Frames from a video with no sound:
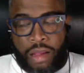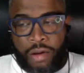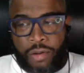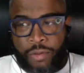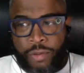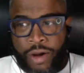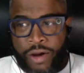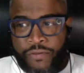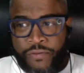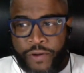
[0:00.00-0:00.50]

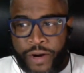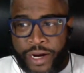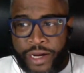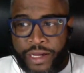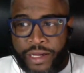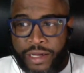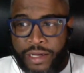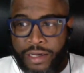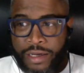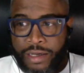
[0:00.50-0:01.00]
Well,
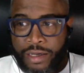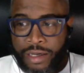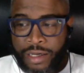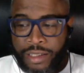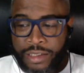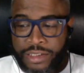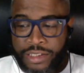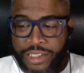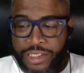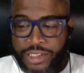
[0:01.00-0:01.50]
Frank,
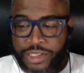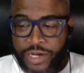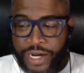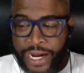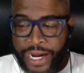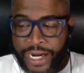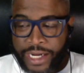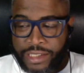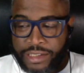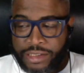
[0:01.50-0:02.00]
since you
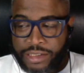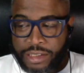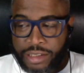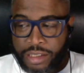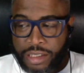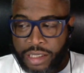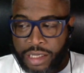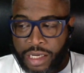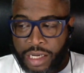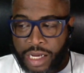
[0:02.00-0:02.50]
asked,
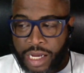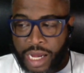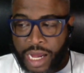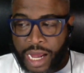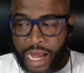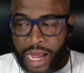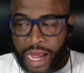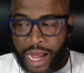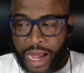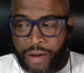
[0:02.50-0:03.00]

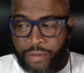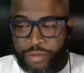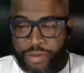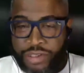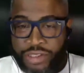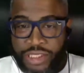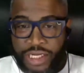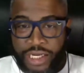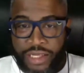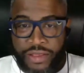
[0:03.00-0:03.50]
I will
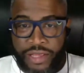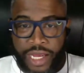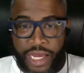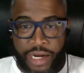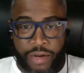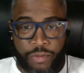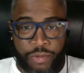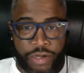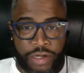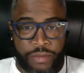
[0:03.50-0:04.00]
say that
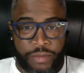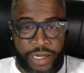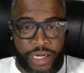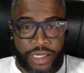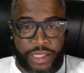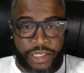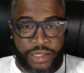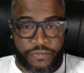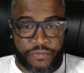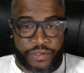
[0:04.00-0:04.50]
it wouldn't have made
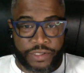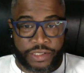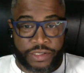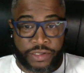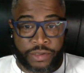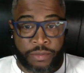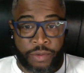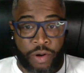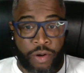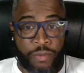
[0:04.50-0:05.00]
a difference if
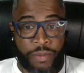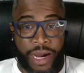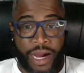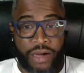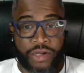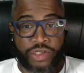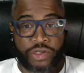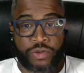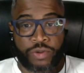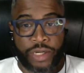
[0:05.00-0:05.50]
Simone
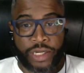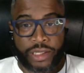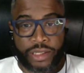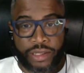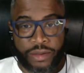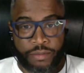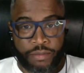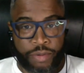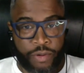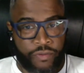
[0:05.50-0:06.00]
Biles quit
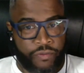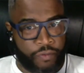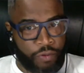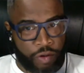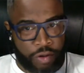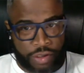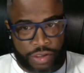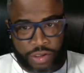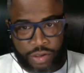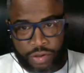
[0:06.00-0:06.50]

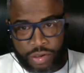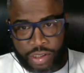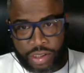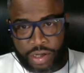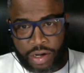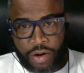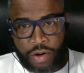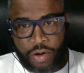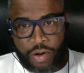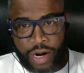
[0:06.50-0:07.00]
before
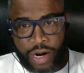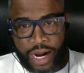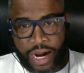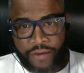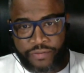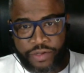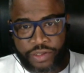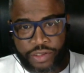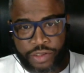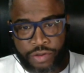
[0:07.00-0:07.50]
Tokyo or
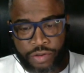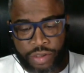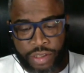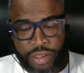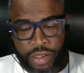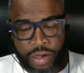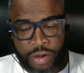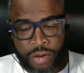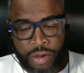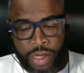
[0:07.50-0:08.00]
after
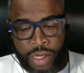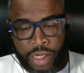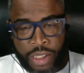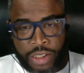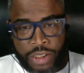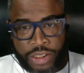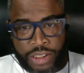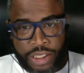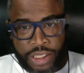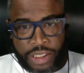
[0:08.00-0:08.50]
Tokyo.
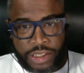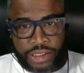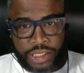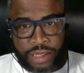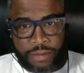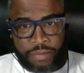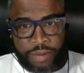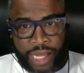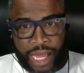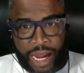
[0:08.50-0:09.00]
She is a
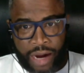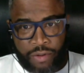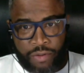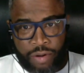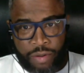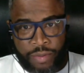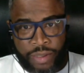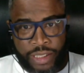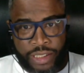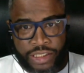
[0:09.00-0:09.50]
black
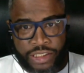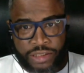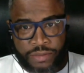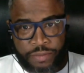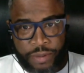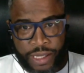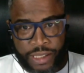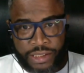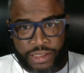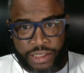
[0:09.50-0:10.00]
woman
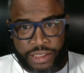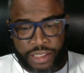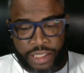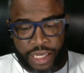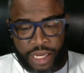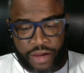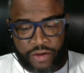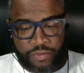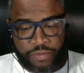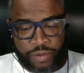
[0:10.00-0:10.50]
expecting the
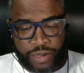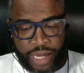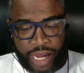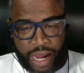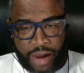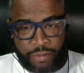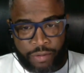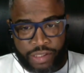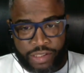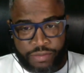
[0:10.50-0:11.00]

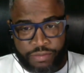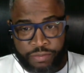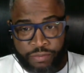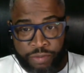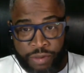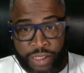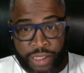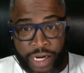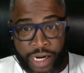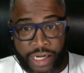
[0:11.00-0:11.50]
FBI, which
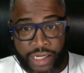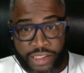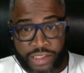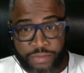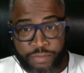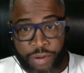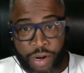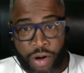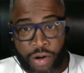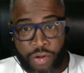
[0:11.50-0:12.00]
cut its
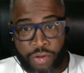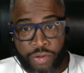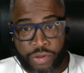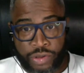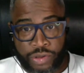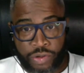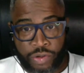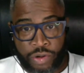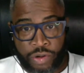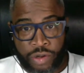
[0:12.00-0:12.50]

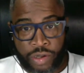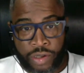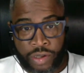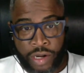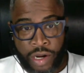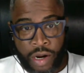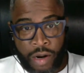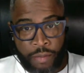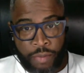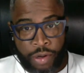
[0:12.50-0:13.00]
bones on
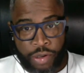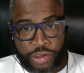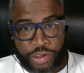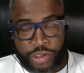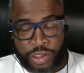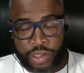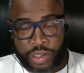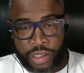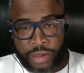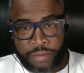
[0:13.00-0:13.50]

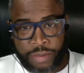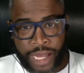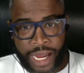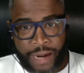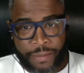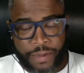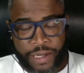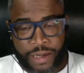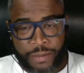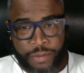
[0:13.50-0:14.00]
persecuting
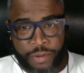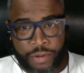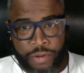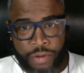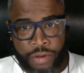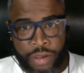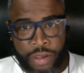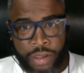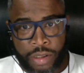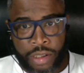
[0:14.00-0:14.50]
black
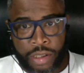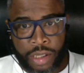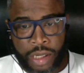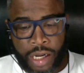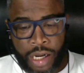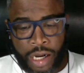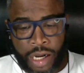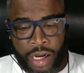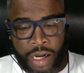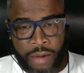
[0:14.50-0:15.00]
people,
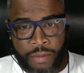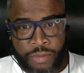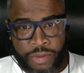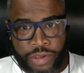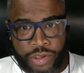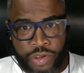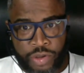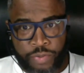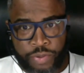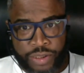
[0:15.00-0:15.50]

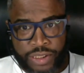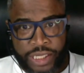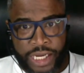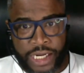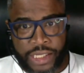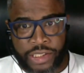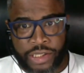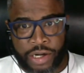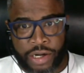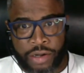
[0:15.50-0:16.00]
to
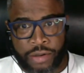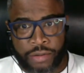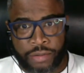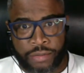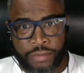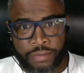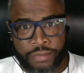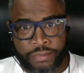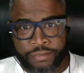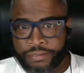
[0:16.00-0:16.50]
protect her.
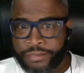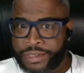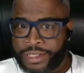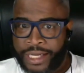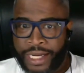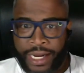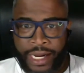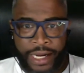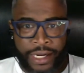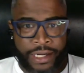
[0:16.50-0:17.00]

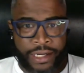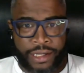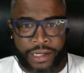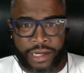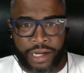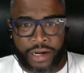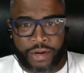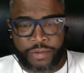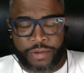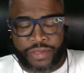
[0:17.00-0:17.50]
Yeah, good
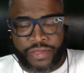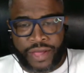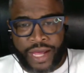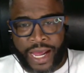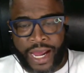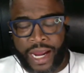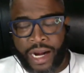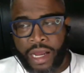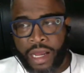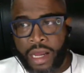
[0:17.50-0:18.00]
luck with
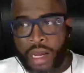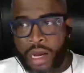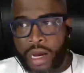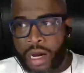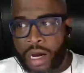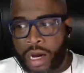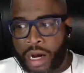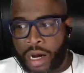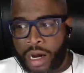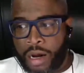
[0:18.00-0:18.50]
that.
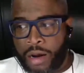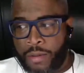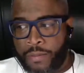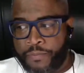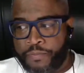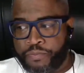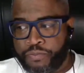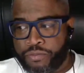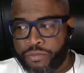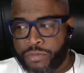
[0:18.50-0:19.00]

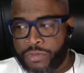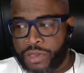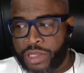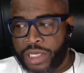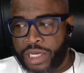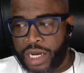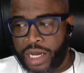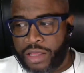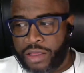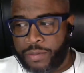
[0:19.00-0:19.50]

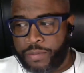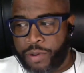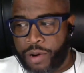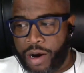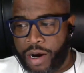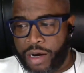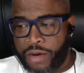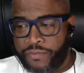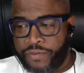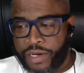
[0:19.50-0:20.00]
The other
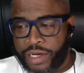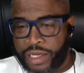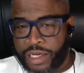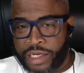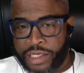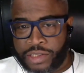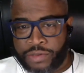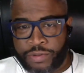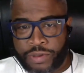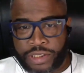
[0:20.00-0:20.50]
part of it
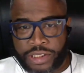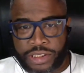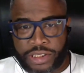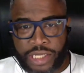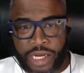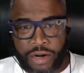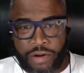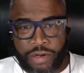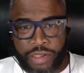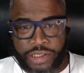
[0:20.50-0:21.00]
is we're just
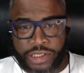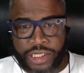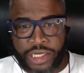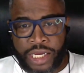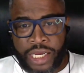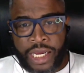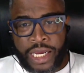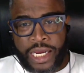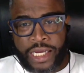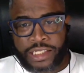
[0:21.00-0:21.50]
not going to see.
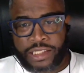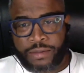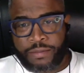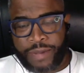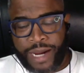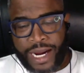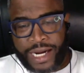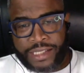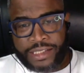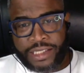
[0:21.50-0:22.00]
It's
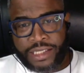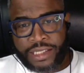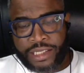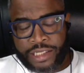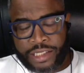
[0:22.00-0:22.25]
amazing the